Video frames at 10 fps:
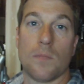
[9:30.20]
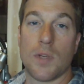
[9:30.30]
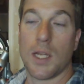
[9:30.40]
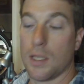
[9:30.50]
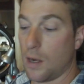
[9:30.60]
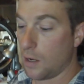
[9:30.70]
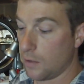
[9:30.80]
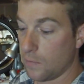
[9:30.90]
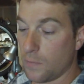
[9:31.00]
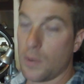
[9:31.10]
take the
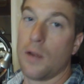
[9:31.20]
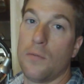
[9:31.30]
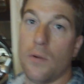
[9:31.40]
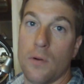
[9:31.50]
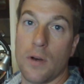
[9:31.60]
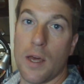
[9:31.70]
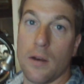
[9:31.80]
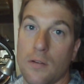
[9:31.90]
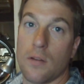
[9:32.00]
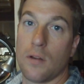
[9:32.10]
audio from my iPhone and add
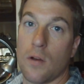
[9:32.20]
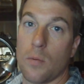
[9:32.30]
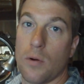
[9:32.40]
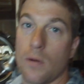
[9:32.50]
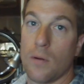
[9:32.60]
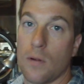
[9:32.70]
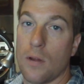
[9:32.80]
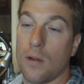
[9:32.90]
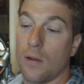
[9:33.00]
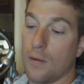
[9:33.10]
it to the
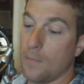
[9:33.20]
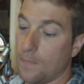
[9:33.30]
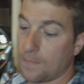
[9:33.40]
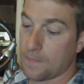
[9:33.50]
GoPro.